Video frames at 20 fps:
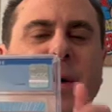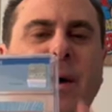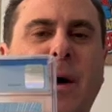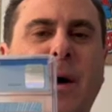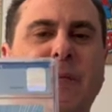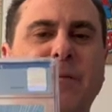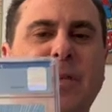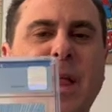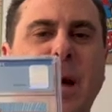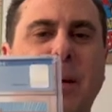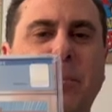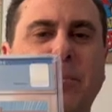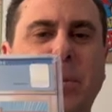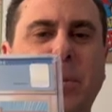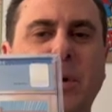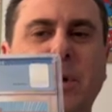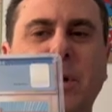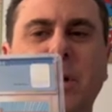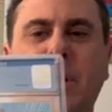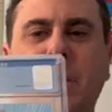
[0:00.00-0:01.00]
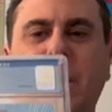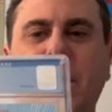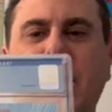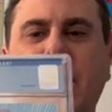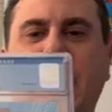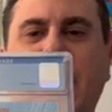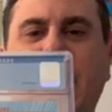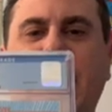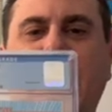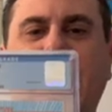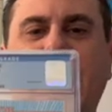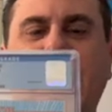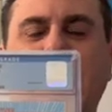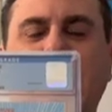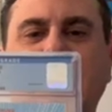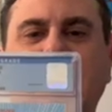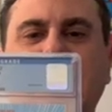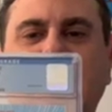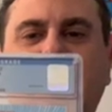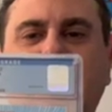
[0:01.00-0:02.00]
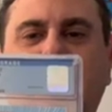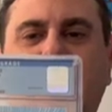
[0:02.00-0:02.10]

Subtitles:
of that book and